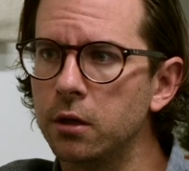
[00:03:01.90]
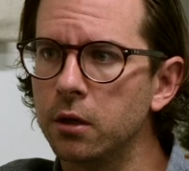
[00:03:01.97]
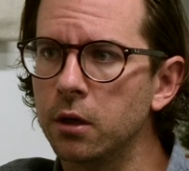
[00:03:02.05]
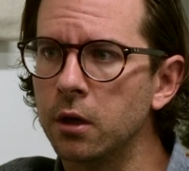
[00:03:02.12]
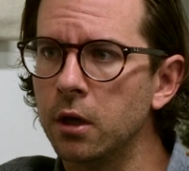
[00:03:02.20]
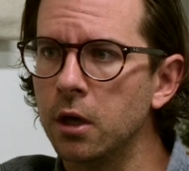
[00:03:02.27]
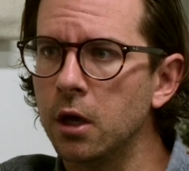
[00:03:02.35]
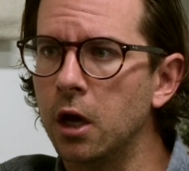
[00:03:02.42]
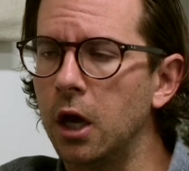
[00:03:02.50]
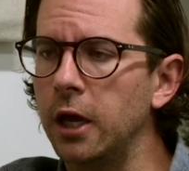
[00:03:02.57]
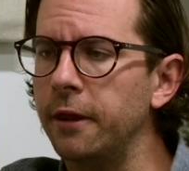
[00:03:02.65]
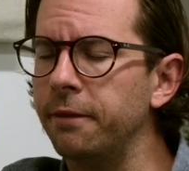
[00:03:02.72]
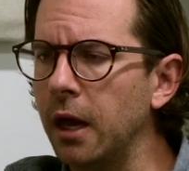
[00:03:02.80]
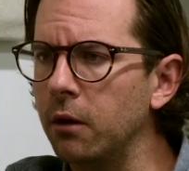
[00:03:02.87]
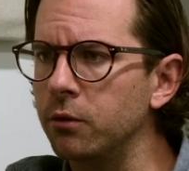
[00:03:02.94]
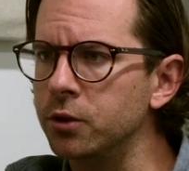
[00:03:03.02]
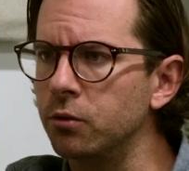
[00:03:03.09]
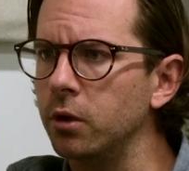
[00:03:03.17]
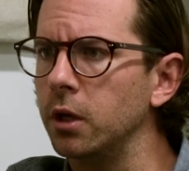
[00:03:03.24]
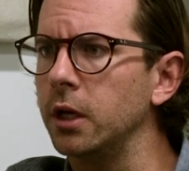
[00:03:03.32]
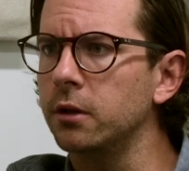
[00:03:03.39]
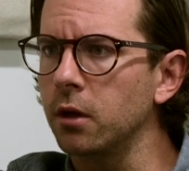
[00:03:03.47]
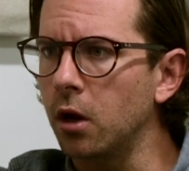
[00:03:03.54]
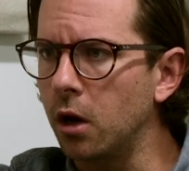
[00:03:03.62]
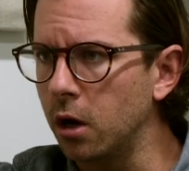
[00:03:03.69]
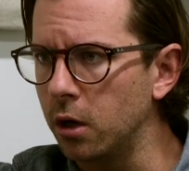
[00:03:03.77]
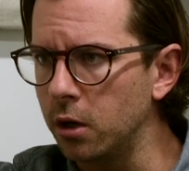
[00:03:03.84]
And that was really at the
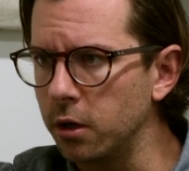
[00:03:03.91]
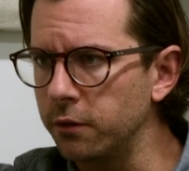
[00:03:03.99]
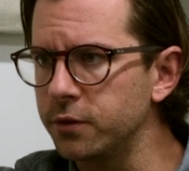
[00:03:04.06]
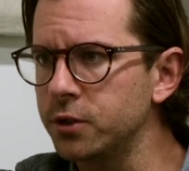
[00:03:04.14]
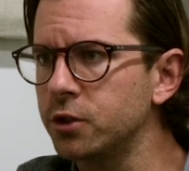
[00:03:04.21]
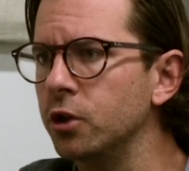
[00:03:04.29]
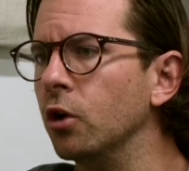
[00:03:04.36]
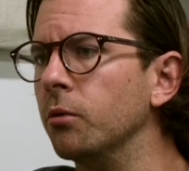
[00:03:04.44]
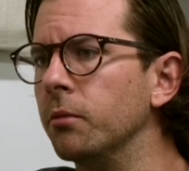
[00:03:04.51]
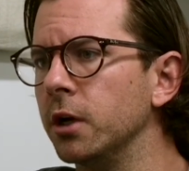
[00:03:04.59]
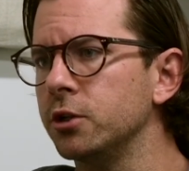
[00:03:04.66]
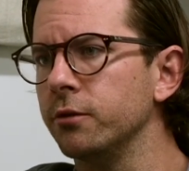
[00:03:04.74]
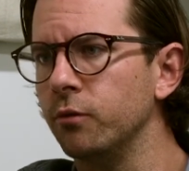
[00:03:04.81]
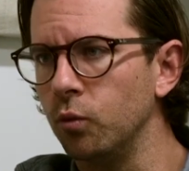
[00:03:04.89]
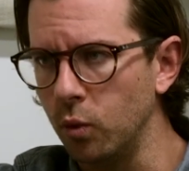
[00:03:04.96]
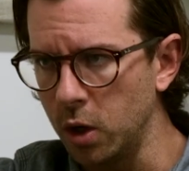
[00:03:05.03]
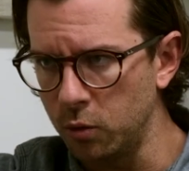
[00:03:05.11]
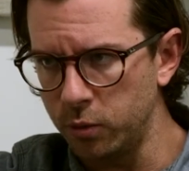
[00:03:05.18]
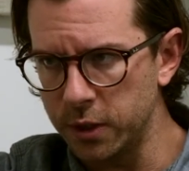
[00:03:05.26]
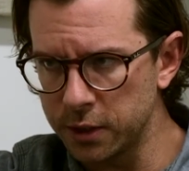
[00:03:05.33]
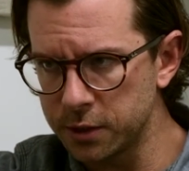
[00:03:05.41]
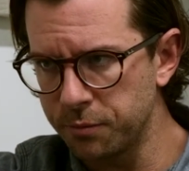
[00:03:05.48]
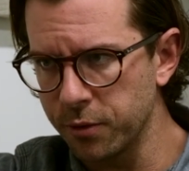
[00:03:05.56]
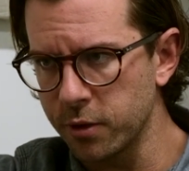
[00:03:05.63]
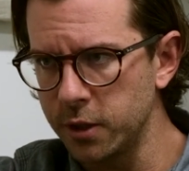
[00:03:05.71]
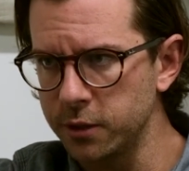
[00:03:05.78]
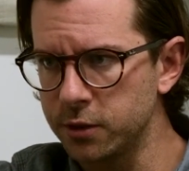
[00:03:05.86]
heart of so much of what we
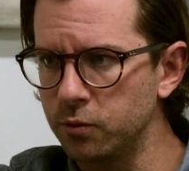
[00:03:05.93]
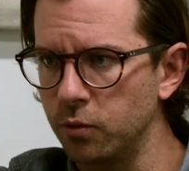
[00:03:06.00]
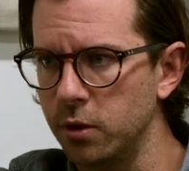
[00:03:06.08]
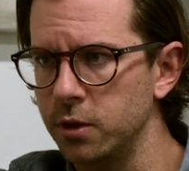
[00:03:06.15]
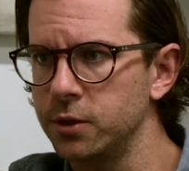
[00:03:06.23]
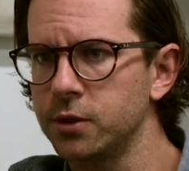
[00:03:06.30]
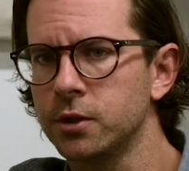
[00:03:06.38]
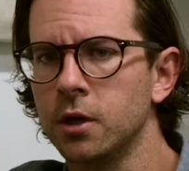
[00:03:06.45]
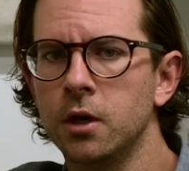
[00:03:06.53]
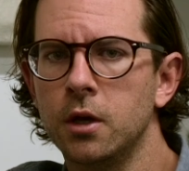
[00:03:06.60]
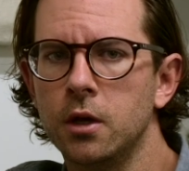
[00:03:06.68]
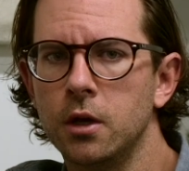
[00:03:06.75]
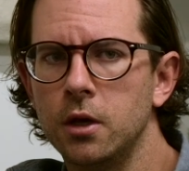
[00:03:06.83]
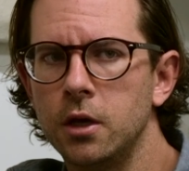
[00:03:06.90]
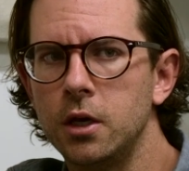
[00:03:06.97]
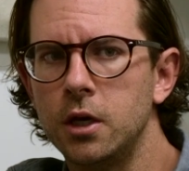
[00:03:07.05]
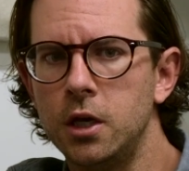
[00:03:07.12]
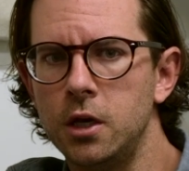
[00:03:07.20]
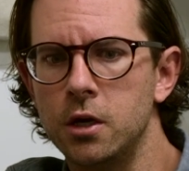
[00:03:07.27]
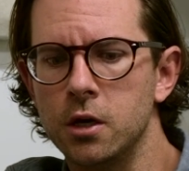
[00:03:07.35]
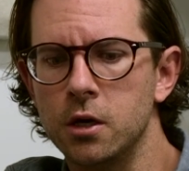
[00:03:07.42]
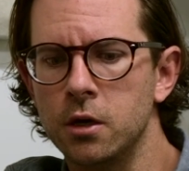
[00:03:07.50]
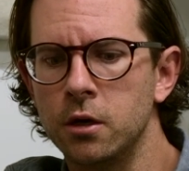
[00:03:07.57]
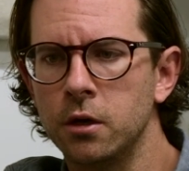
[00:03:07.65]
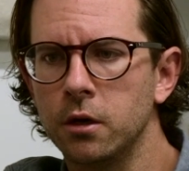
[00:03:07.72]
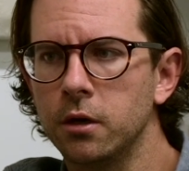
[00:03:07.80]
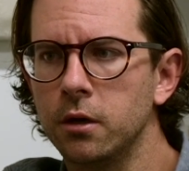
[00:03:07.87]
experienced. Was
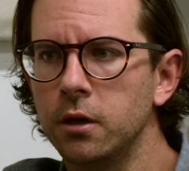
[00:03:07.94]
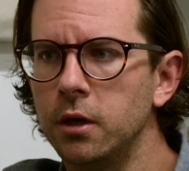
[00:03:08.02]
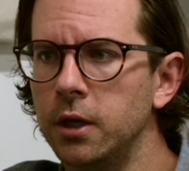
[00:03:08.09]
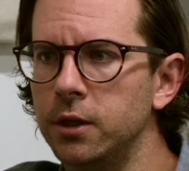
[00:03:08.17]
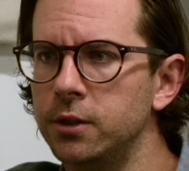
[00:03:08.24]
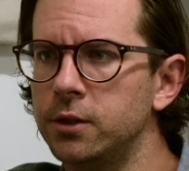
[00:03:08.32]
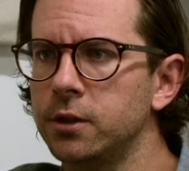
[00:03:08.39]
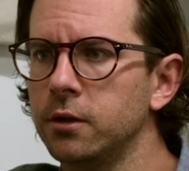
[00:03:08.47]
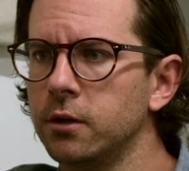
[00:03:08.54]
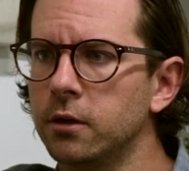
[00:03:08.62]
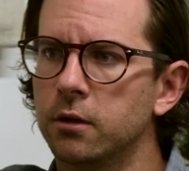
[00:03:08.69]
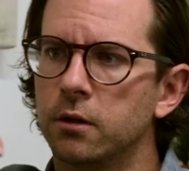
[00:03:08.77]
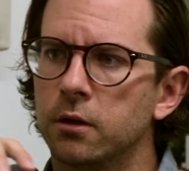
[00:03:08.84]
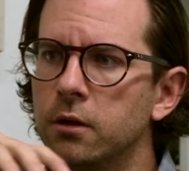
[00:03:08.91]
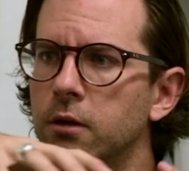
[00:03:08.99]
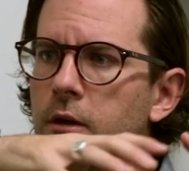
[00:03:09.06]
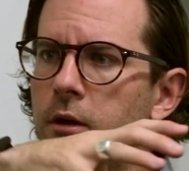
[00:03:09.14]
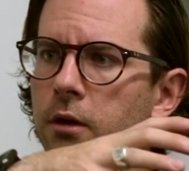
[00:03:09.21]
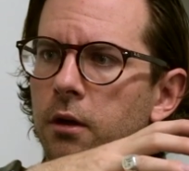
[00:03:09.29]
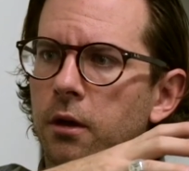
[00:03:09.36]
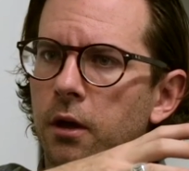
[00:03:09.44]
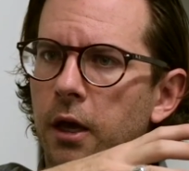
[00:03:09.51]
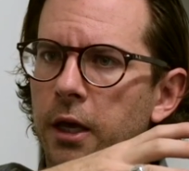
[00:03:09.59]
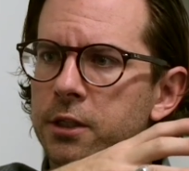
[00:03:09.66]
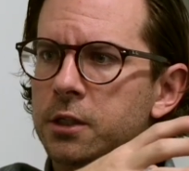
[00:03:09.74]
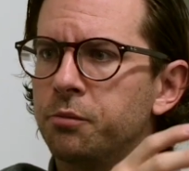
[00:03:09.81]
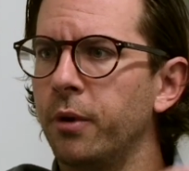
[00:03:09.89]
here is a
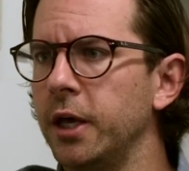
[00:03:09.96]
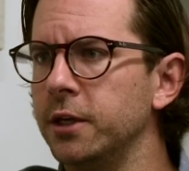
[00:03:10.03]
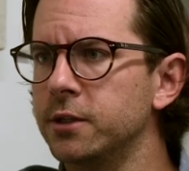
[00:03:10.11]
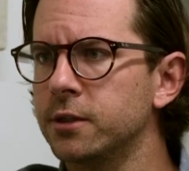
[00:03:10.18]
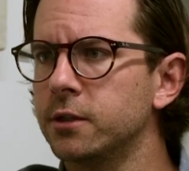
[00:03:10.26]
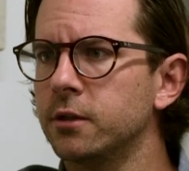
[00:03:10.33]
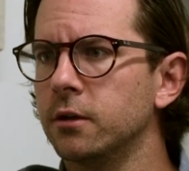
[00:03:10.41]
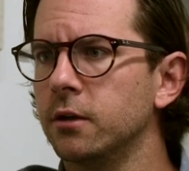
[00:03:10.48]
space